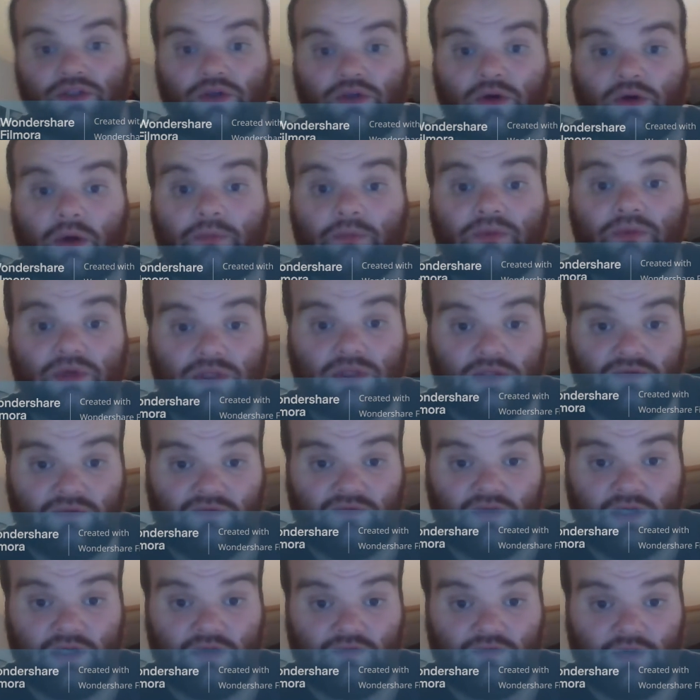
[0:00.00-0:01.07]
to do a music
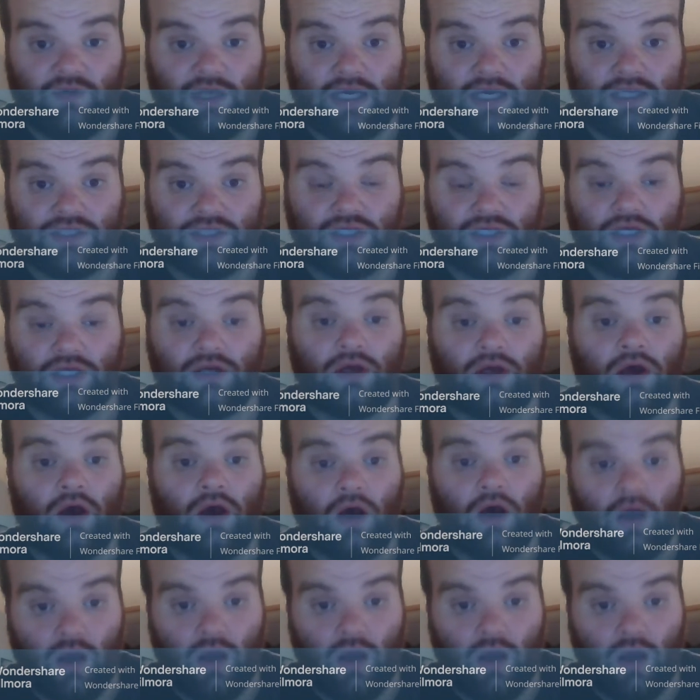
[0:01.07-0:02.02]
video reaction